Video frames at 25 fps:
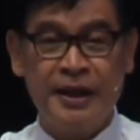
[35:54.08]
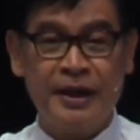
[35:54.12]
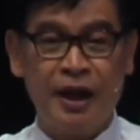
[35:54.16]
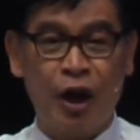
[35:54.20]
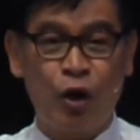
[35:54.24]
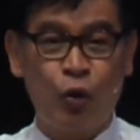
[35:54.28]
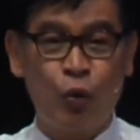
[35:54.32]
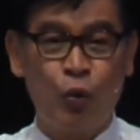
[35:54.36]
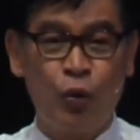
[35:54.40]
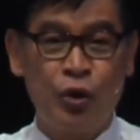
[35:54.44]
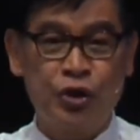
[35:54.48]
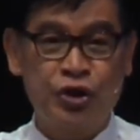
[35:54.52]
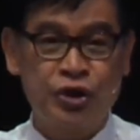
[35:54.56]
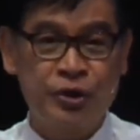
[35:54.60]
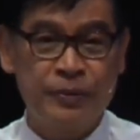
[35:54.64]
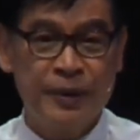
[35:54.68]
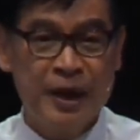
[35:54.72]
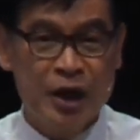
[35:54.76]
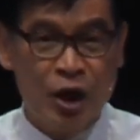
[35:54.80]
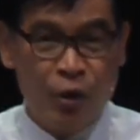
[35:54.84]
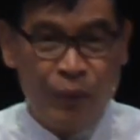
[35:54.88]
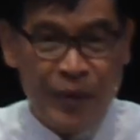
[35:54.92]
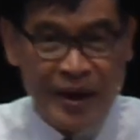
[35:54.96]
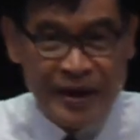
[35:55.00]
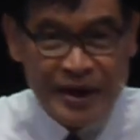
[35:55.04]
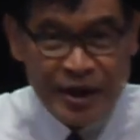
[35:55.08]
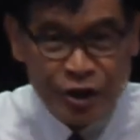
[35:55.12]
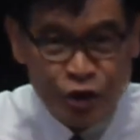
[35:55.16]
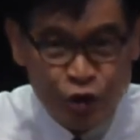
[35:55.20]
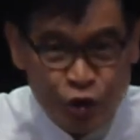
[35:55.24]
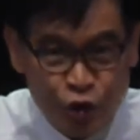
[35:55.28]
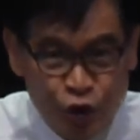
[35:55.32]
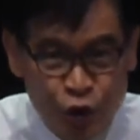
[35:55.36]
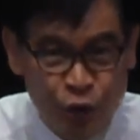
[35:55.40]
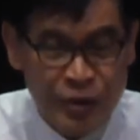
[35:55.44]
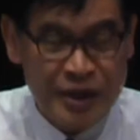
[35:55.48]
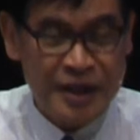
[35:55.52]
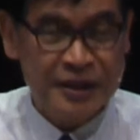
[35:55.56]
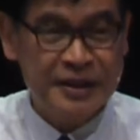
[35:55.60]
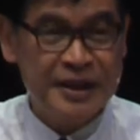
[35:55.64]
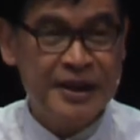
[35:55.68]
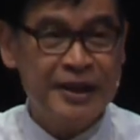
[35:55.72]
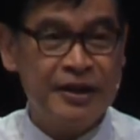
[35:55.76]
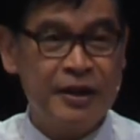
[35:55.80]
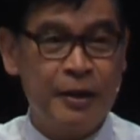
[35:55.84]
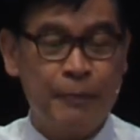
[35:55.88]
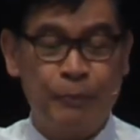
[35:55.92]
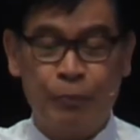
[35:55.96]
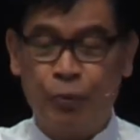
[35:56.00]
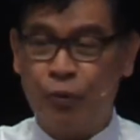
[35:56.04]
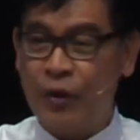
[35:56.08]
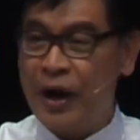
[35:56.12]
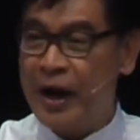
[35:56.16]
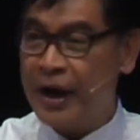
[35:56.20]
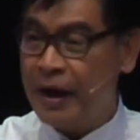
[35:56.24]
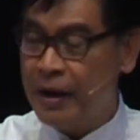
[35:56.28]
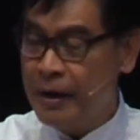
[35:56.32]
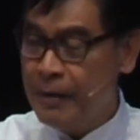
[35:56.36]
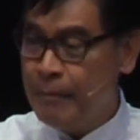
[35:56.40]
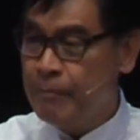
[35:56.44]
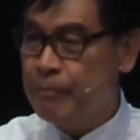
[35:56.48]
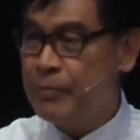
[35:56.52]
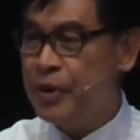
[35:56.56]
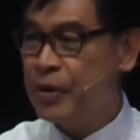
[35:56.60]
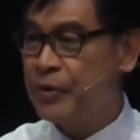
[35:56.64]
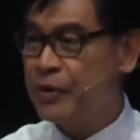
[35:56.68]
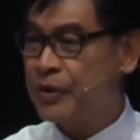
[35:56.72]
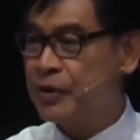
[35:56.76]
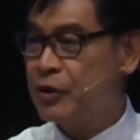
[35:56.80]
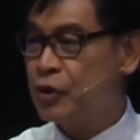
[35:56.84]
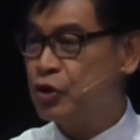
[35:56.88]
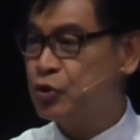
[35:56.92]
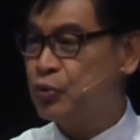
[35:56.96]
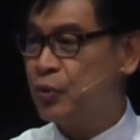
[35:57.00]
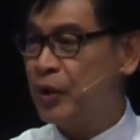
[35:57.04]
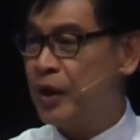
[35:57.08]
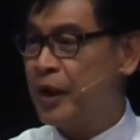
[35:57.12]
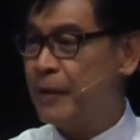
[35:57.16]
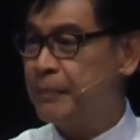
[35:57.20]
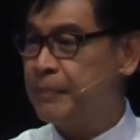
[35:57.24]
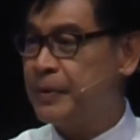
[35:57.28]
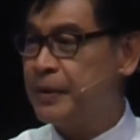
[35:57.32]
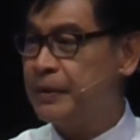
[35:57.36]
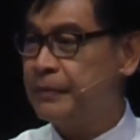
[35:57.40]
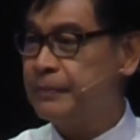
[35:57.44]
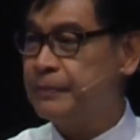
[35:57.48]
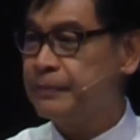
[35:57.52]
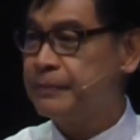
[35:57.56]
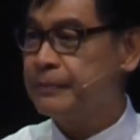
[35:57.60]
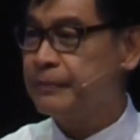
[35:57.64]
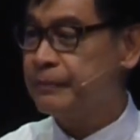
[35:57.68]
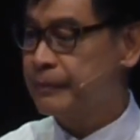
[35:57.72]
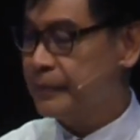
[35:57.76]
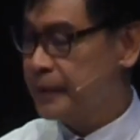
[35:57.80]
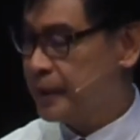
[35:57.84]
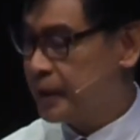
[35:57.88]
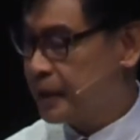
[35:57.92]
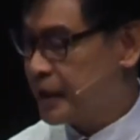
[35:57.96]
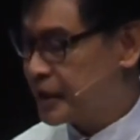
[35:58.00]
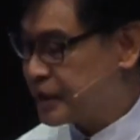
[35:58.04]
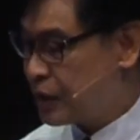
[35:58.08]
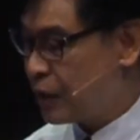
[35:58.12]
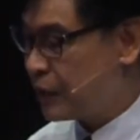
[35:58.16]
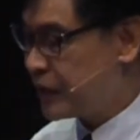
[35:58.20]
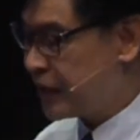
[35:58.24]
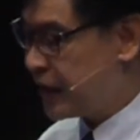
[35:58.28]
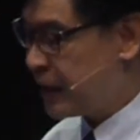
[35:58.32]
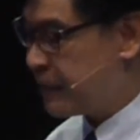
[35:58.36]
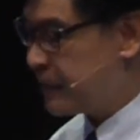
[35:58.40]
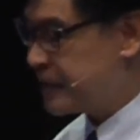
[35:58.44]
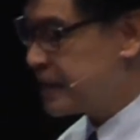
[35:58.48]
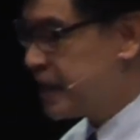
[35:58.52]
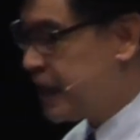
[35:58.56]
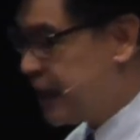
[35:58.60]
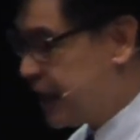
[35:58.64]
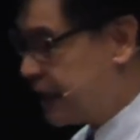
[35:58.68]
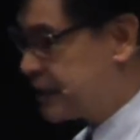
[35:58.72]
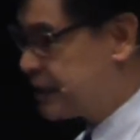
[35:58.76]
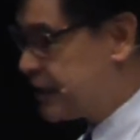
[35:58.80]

in our worship, when there's unity in our prayer, miracles will happen. That's how it happens. A